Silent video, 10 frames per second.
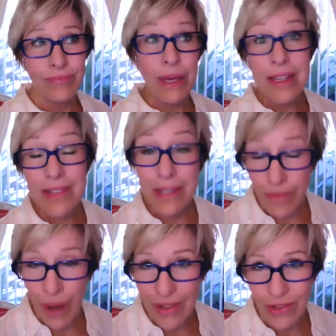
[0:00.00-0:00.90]
piece to the
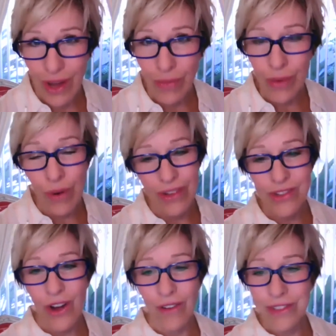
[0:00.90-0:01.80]
puzzle that we want to
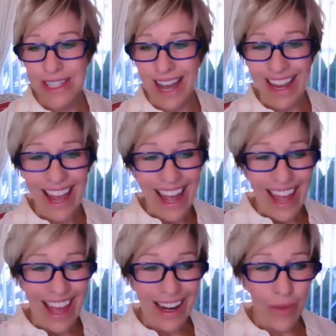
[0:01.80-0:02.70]
solve today.
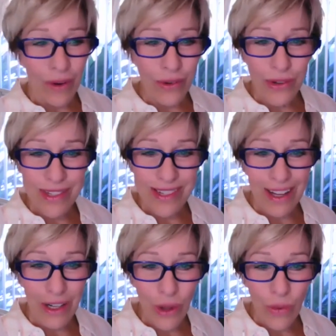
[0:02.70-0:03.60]
And I want to say
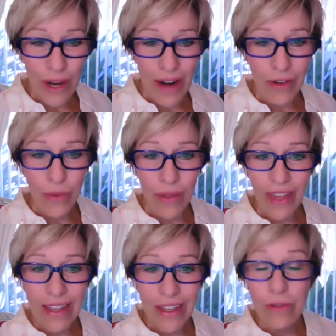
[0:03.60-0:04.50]
hello to everyone.
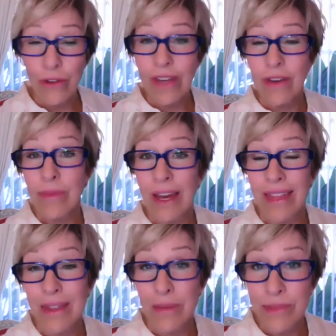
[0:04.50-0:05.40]
Thank you for giving me a
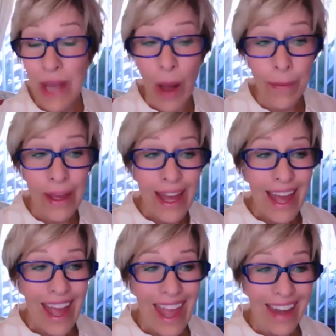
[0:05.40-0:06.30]
thumbs up
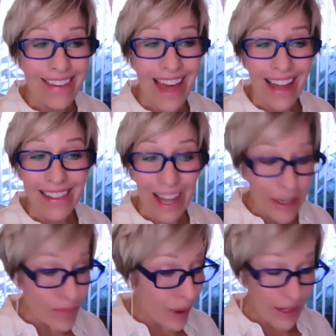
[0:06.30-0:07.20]
and that
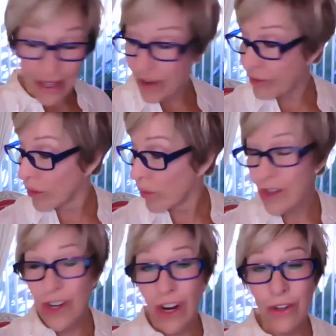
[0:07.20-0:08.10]
like button. If you're
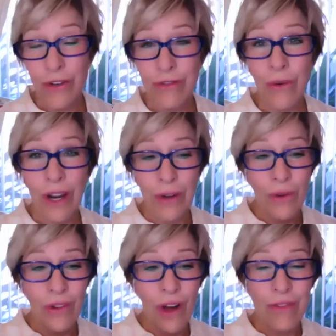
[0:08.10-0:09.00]
watching on your phone, I
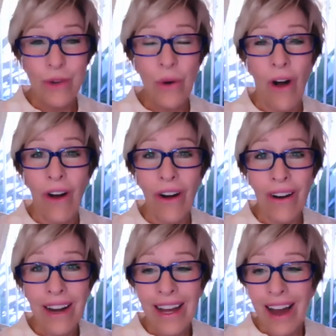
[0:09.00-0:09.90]
know a lot of you
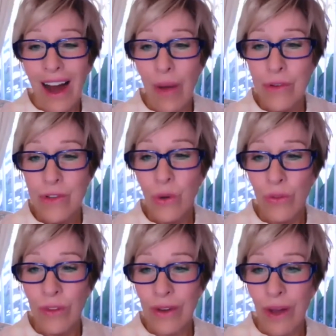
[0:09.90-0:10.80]
are. I was
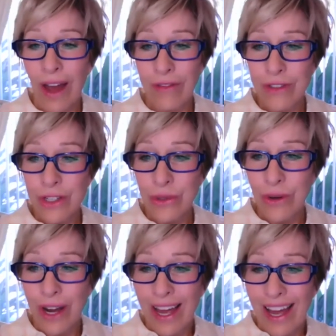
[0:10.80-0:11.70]
told that you have to